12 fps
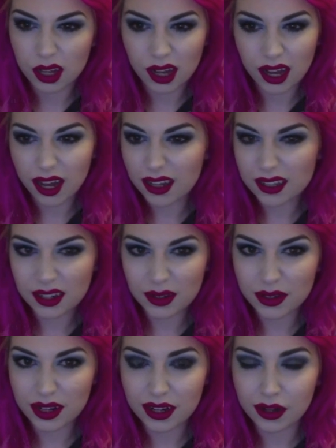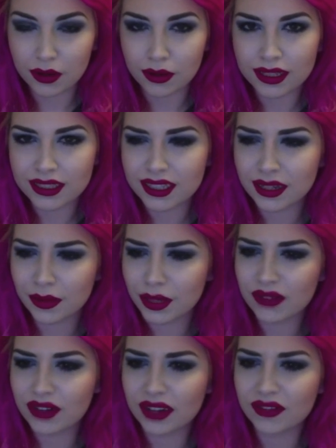I don't know. Until
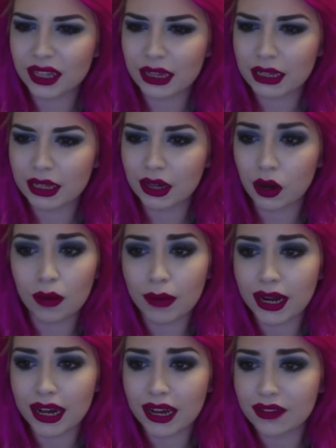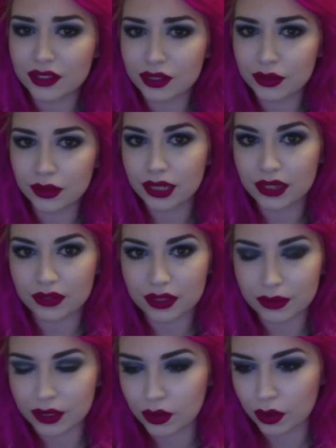whenever I feel like it, or I might have to, or whatever. We
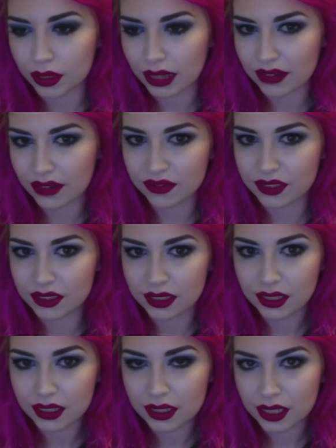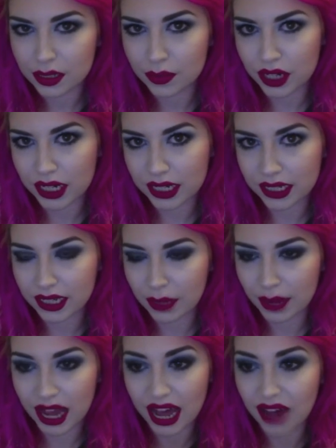don't know what life's going to bring. I
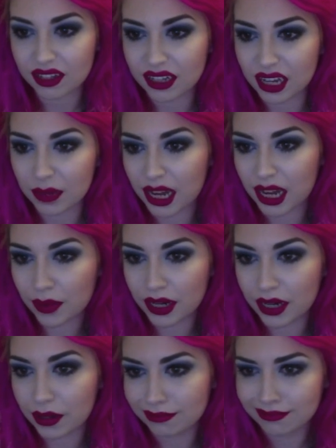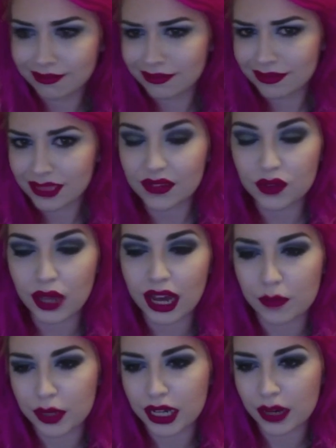might have to dye my hair brown. Even though I
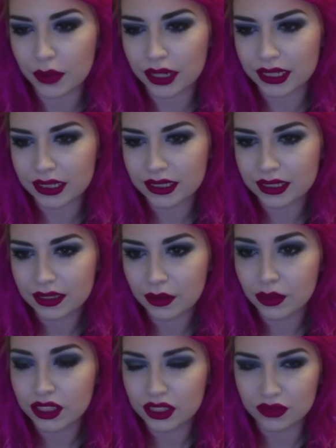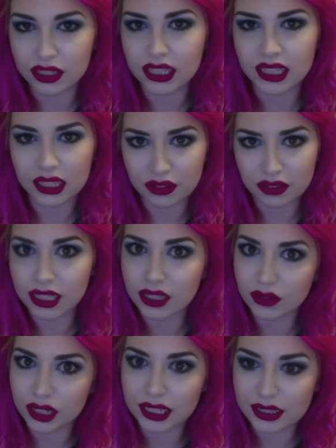have brunette wig, which is really, really
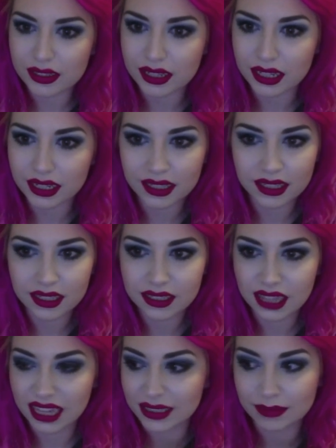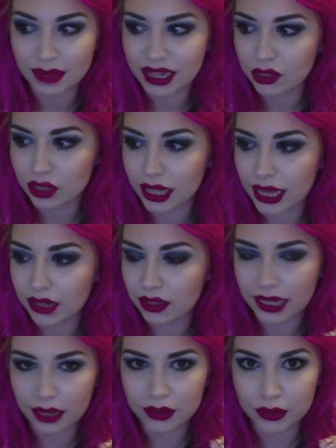realistic. It's like my natural hair colour
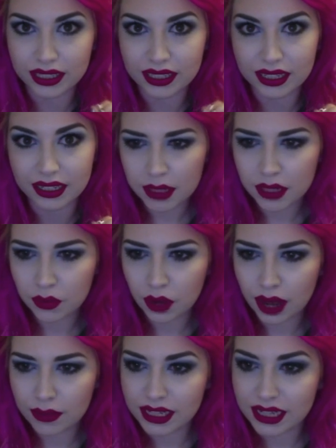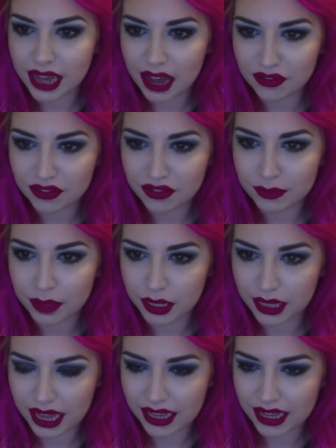down to a T. Iwami Catherine
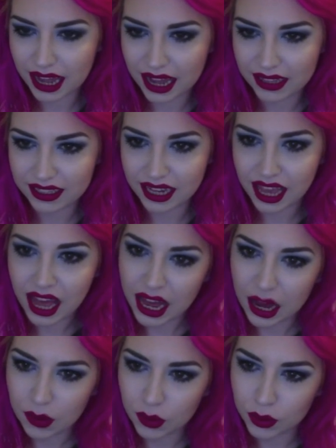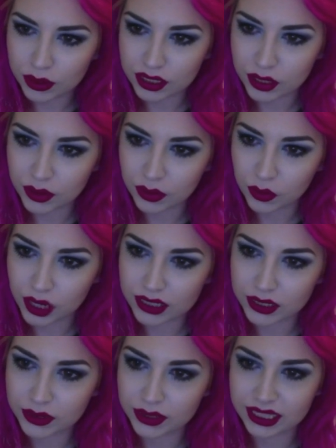Paulette asked, how old are you and where do
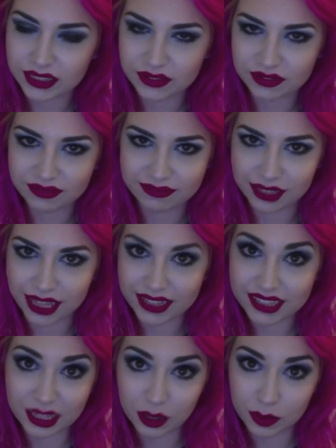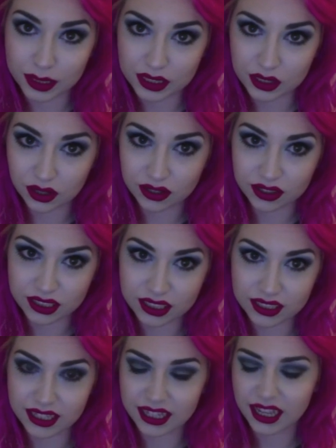you live? Well, that's a little bit stalkerish,
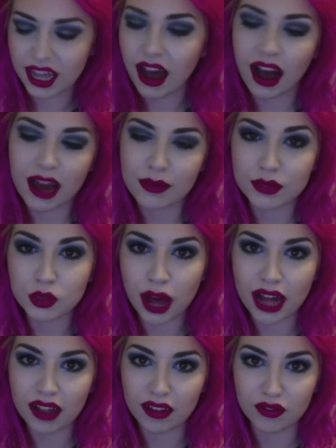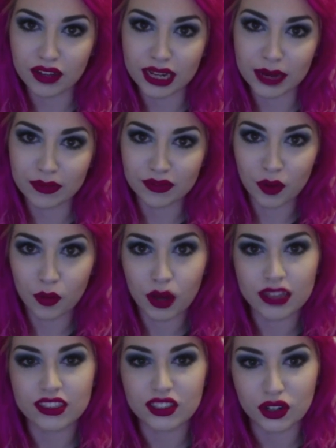isn't it? I'm 12 and I'm from
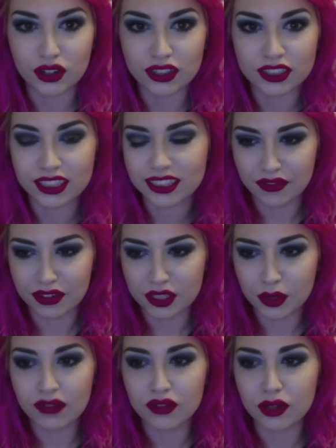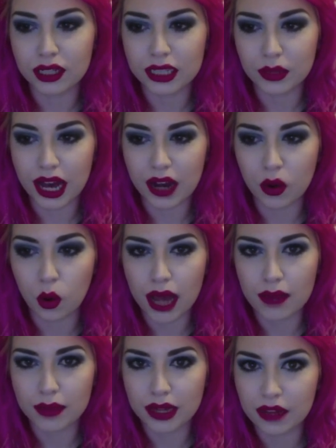West Yorkshire. A 12-year-old, I wear quite
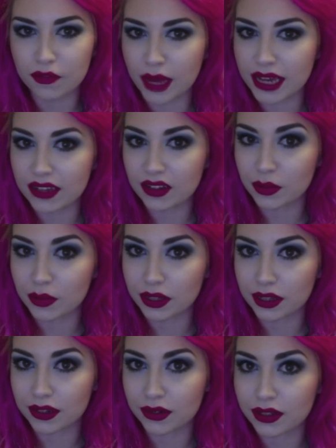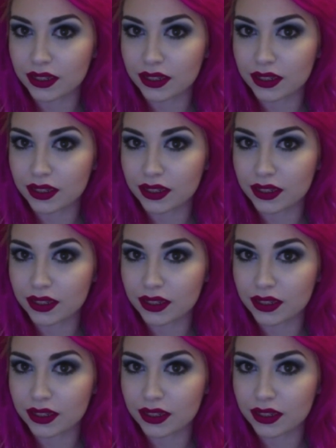a bit of makeup, though.